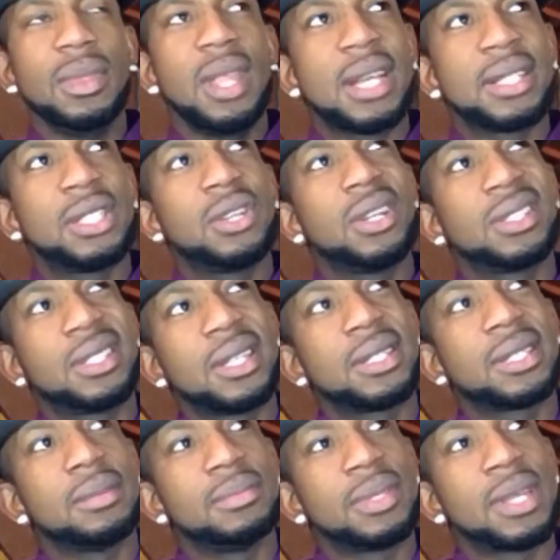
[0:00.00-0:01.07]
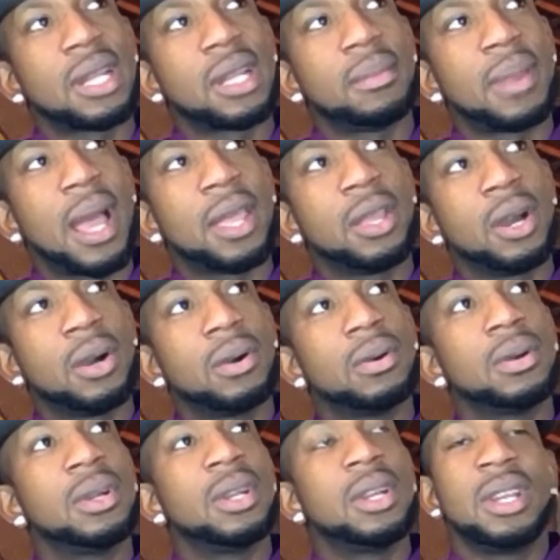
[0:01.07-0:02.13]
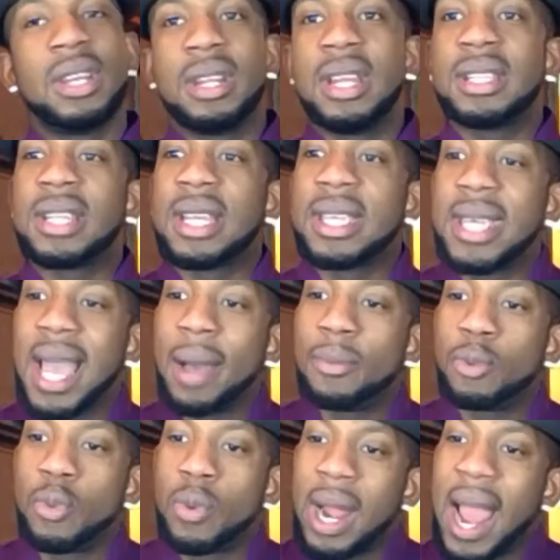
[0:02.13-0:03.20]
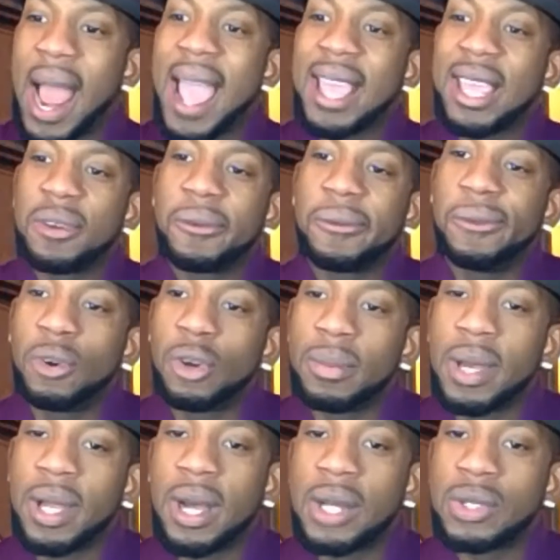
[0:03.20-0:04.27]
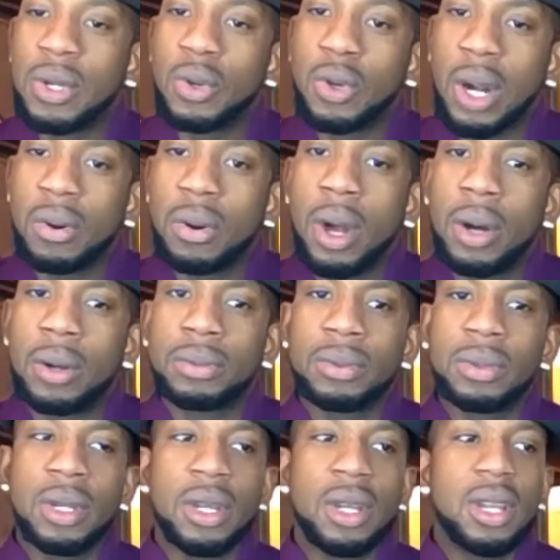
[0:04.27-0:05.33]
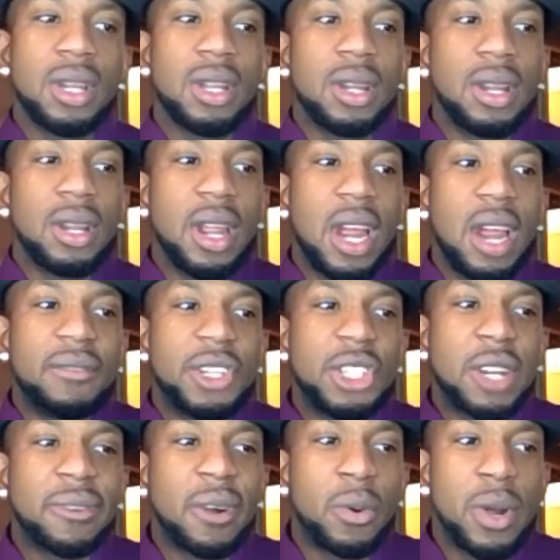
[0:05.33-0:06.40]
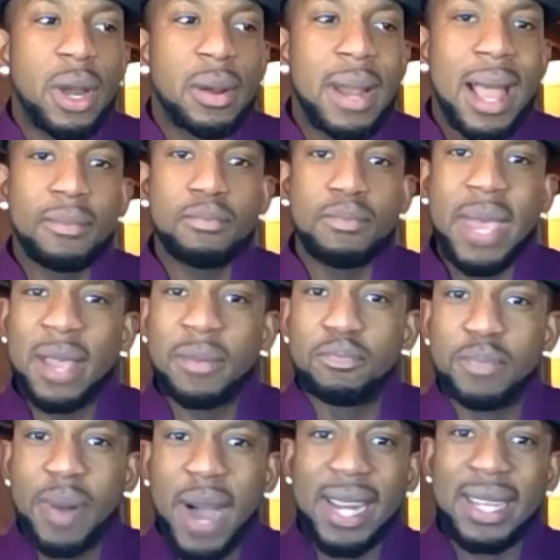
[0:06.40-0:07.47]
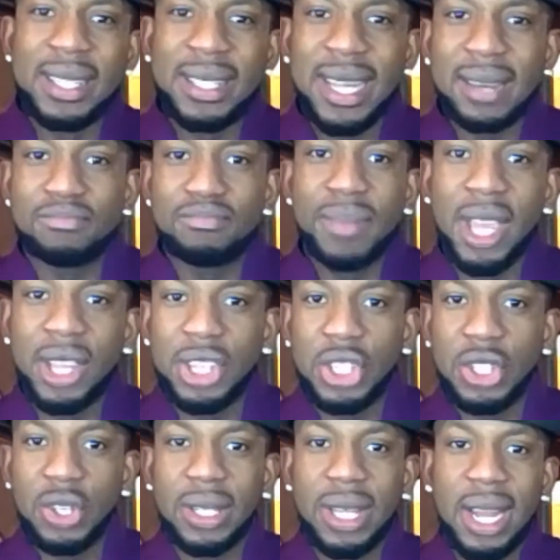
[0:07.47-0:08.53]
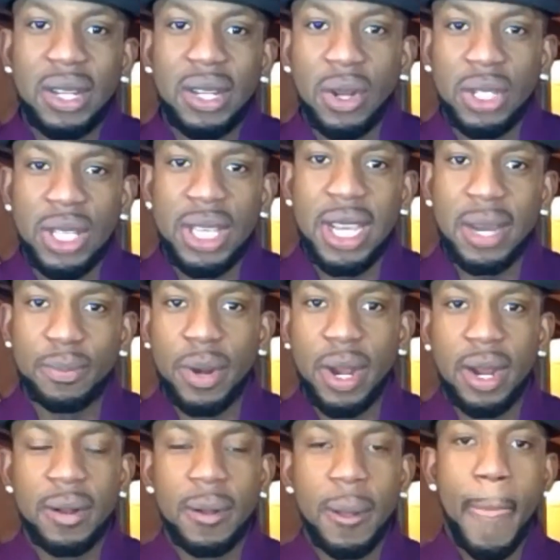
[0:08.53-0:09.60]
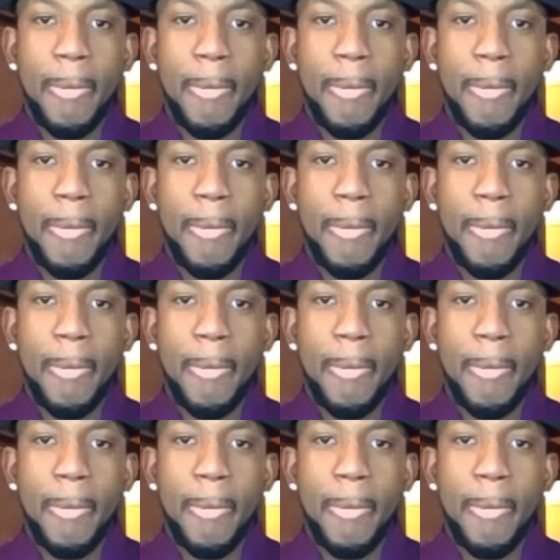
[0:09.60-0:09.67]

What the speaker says: I see the system set. I'm like, yo, there's a gap where I could fill, because I look around, every chef I wear like big pants and big shirt and dirty apron